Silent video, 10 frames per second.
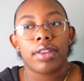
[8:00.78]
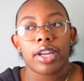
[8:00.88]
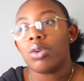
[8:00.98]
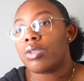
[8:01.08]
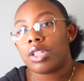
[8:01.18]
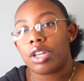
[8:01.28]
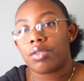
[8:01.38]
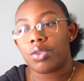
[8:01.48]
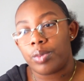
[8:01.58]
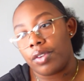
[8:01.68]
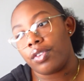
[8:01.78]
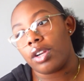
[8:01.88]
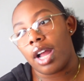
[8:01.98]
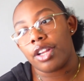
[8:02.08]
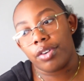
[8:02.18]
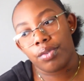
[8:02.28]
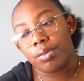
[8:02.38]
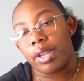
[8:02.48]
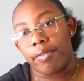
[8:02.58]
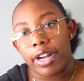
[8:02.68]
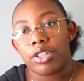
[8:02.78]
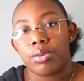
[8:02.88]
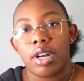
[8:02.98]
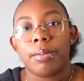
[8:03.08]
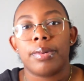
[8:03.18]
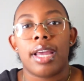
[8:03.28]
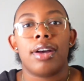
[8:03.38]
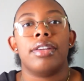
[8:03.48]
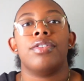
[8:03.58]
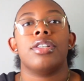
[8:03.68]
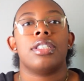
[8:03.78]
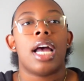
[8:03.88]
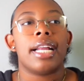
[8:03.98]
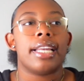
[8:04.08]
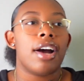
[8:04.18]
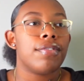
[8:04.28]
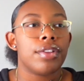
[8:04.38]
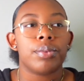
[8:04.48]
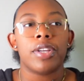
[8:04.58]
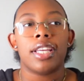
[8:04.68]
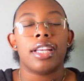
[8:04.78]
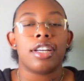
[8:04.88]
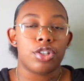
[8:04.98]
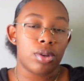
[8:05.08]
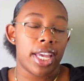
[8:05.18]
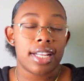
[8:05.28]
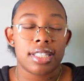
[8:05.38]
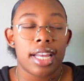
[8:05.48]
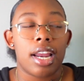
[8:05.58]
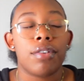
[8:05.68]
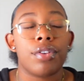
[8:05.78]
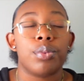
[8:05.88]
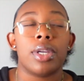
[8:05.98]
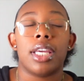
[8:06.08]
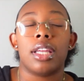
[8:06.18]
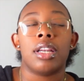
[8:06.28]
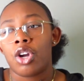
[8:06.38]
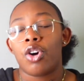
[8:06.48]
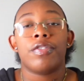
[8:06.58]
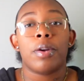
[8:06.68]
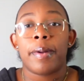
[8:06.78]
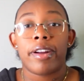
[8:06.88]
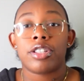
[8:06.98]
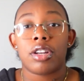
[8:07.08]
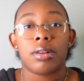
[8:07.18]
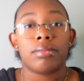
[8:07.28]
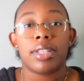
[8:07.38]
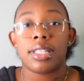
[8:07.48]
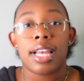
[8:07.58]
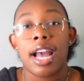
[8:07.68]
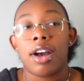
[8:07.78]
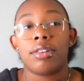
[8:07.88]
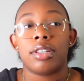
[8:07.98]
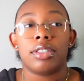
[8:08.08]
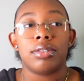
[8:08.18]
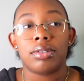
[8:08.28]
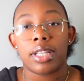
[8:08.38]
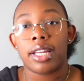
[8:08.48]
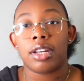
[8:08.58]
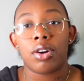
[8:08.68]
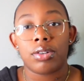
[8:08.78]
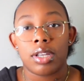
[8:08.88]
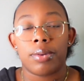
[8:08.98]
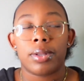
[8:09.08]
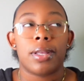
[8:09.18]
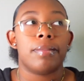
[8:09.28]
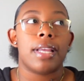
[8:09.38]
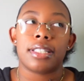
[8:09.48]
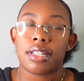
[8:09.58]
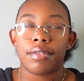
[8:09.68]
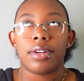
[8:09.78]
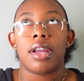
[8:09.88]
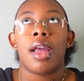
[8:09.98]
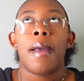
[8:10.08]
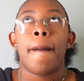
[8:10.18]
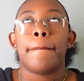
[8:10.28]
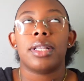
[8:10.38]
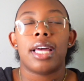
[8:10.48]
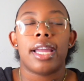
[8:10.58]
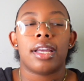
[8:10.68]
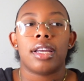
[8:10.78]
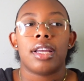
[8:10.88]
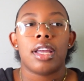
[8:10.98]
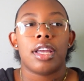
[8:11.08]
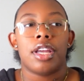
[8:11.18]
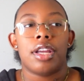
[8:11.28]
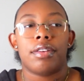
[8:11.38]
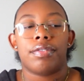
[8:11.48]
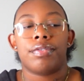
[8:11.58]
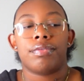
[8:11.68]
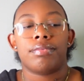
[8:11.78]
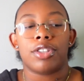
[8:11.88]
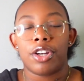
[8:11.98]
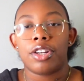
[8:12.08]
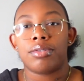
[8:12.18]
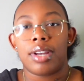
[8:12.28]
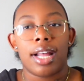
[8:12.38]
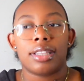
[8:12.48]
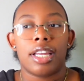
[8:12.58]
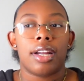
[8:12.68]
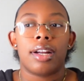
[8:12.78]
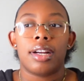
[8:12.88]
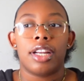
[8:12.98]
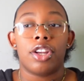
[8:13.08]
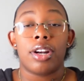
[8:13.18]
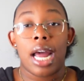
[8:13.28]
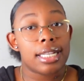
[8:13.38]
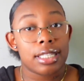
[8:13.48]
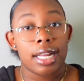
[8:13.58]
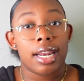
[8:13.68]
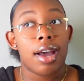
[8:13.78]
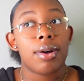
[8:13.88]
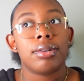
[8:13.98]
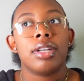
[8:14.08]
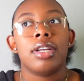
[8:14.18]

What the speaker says: like who's in their room. And if you're not in your room, they write you up. Now, if you're signed out for the weekend, because you can sign out for the weekend, or if your parents are in town and you staying in a hotel with them, that's different. But like, if you're not there and you're not signed out,